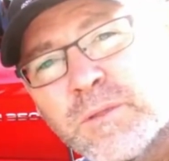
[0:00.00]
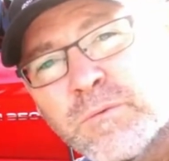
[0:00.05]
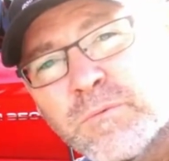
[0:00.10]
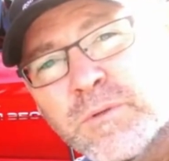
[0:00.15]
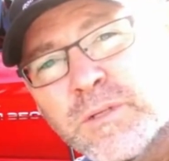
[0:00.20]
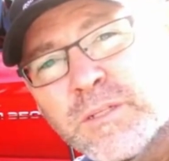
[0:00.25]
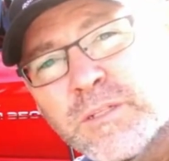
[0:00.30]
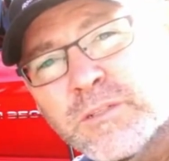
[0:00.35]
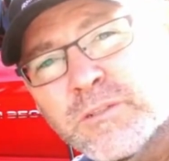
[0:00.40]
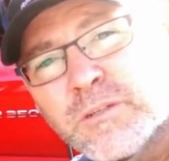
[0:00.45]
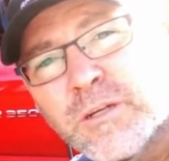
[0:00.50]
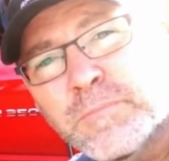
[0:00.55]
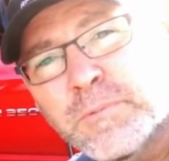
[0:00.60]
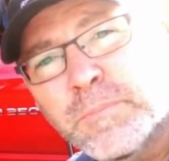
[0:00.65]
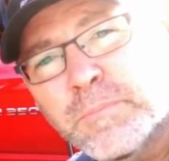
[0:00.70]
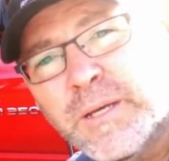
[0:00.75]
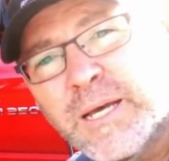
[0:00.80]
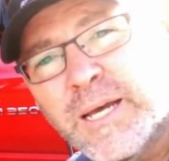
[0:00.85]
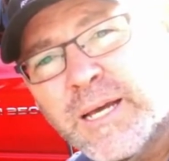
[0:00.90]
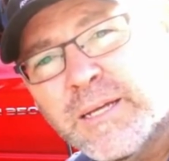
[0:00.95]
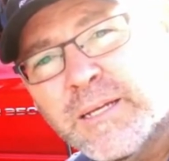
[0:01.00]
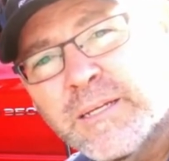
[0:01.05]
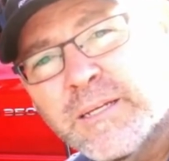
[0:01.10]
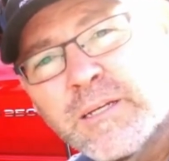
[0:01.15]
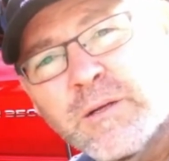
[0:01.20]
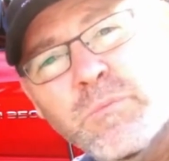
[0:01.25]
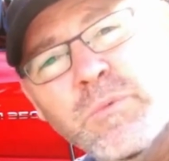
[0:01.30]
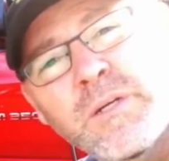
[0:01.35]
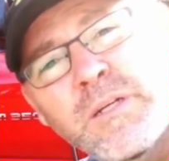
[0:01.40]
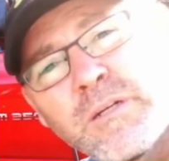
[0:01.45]
we're going to strip it back,
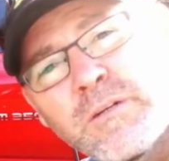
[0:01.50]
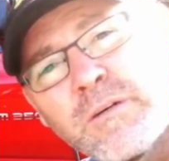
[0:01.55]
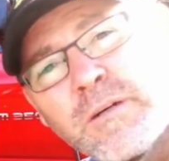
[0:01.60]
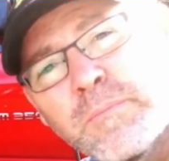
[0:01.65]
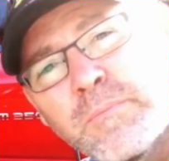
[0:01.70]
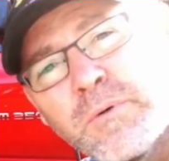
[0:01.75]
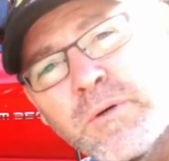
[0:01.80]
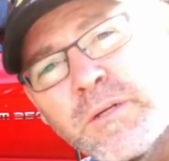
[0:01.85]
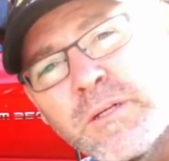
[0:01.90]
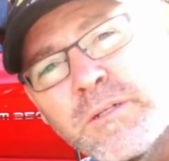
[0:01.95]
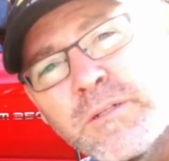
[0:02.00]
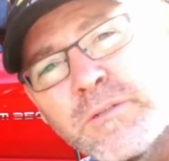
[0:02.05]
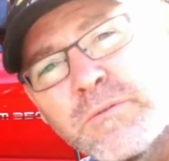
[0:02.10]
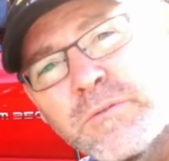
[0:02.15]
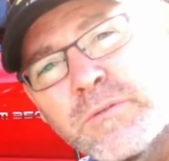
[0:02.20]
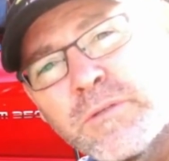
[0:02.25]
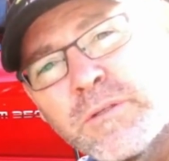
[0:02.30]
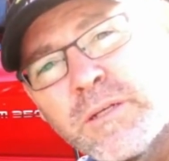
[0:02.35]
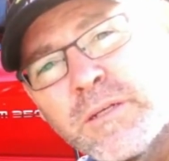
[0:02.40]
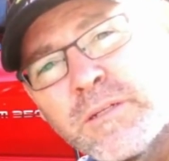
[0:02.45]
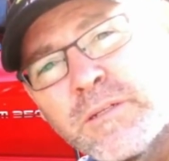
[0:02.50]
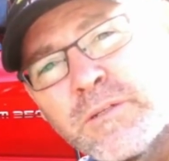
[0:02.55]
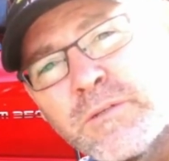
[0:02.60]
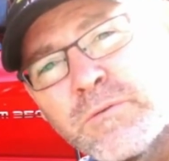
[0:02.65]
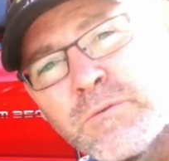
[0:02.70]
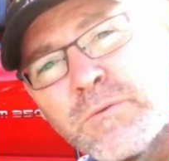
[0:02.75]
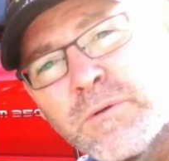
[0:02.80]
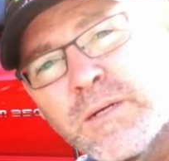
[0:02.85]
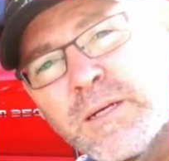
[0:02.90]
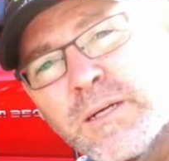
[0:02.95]
and we're going to crimp on a new
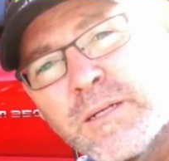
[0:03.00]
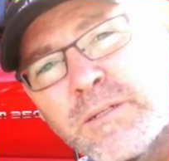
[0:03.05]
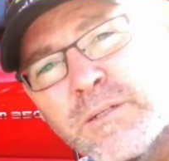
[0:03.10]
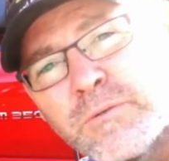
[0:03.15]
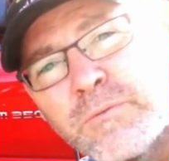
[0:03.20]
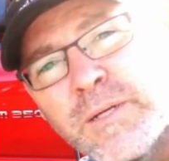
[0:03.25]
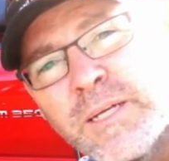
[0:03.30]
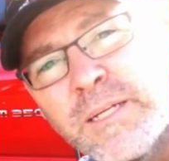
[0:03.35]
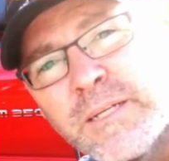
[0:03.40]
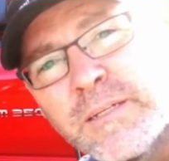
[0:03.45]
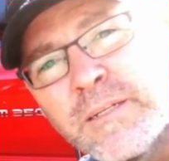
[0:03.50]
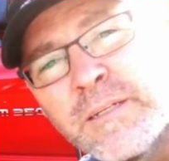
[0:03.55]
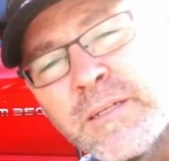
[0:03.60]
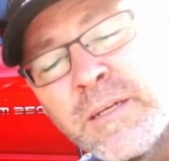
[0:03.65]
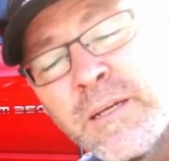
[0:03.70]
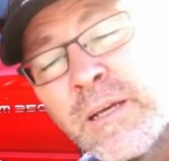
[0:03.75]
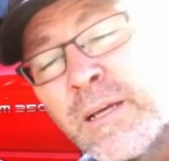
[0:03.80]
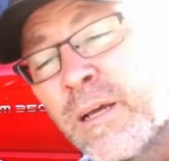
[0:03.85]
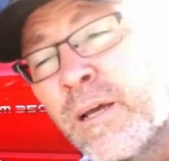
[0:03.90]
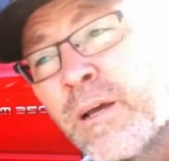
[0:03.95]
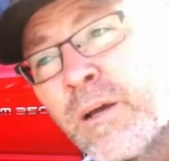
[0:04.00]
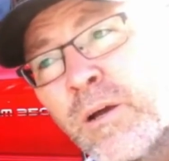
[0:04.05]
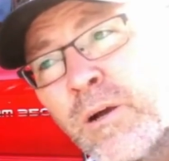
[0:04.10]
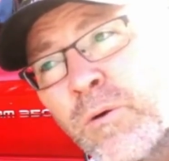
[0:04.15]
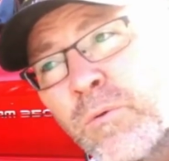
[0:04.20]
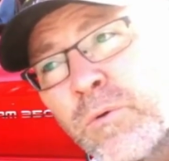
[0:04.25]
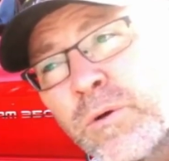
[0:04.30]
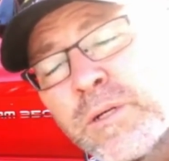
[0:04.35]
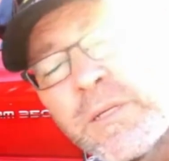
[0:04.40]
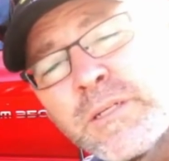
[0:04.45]
end.
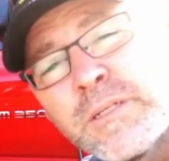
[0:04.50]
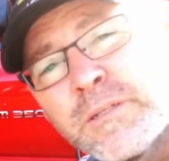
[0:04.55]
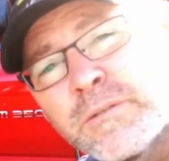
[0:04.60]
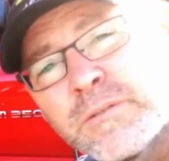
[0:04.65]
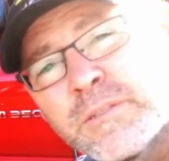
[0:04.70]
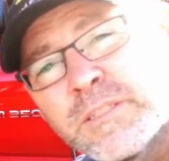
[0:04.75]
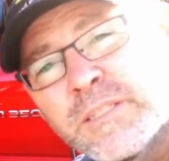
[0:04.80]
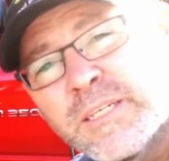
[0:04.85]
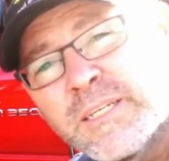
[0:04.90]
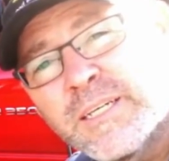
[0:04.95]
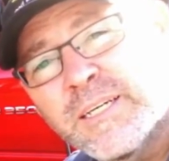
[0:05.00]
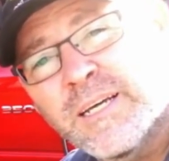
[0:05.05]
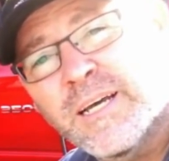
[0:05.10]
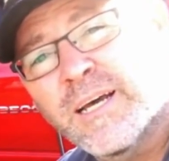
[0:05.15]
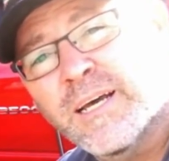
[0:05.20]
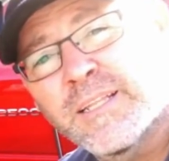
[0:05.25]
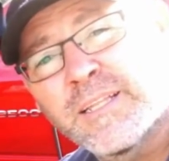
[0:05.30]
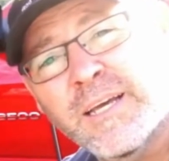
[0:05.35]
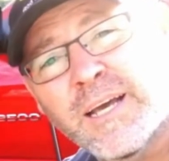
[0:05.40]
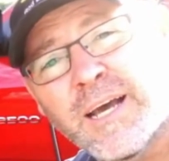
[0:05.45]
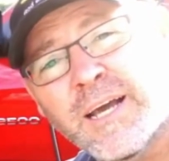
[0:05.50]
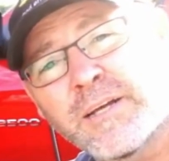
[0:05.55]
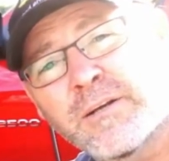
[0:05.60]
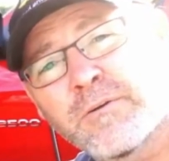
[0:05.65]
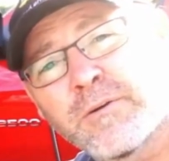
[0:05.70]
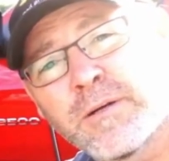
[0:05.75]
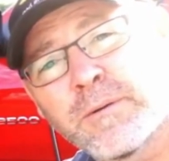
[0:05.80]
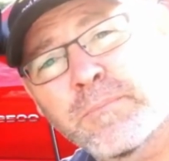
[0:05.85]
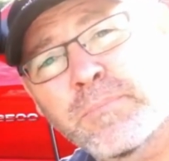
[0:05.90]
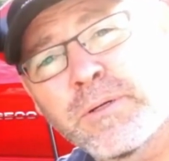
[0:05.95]
We're going to use the
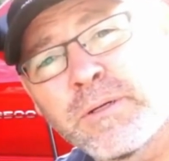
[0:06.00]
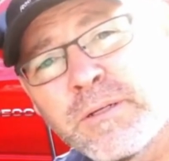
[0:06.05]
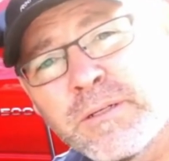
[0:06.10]
iCrimp